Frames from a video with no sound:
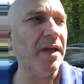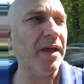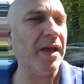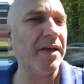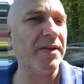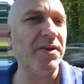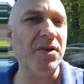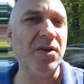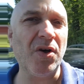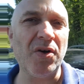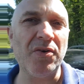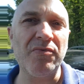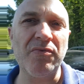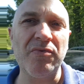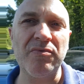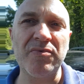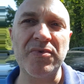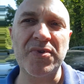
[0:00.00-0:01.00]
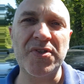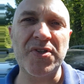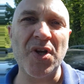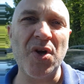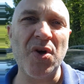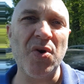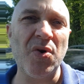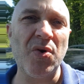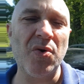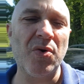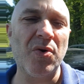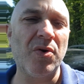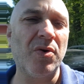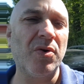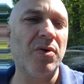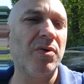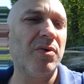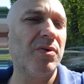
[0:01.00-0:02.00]
and not
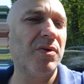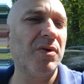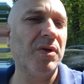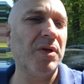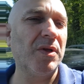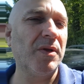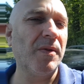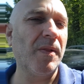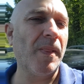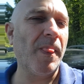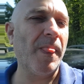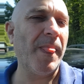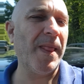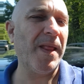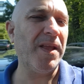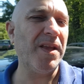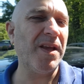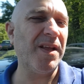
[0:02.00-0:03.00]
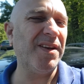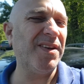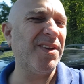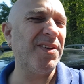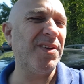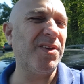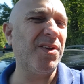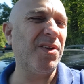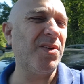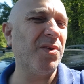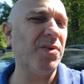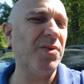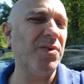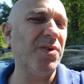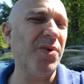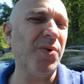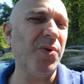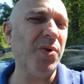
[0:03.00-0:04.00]
so, yeah,
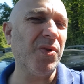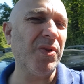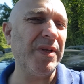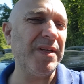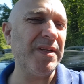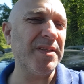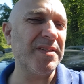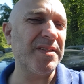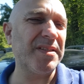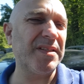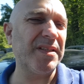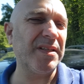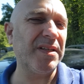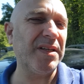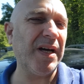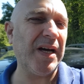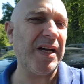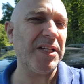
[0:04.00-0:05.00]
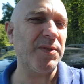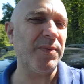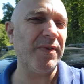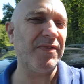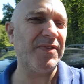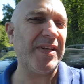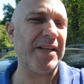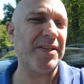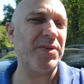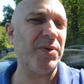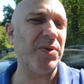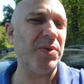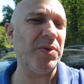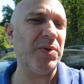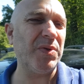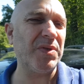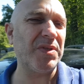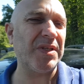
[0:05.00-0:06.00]
not all these guys with
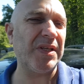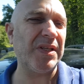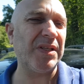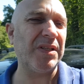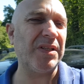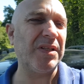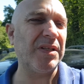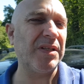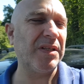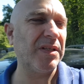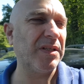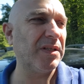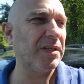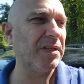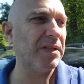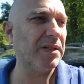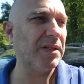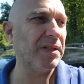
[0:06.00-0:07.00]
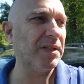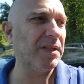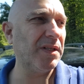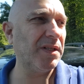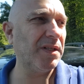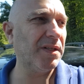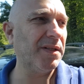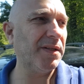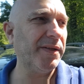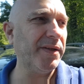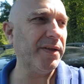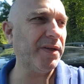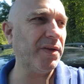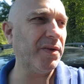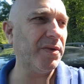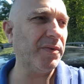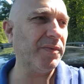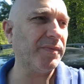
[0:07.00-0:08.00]
tattoos and, you
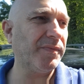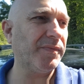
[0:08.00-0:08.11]
know,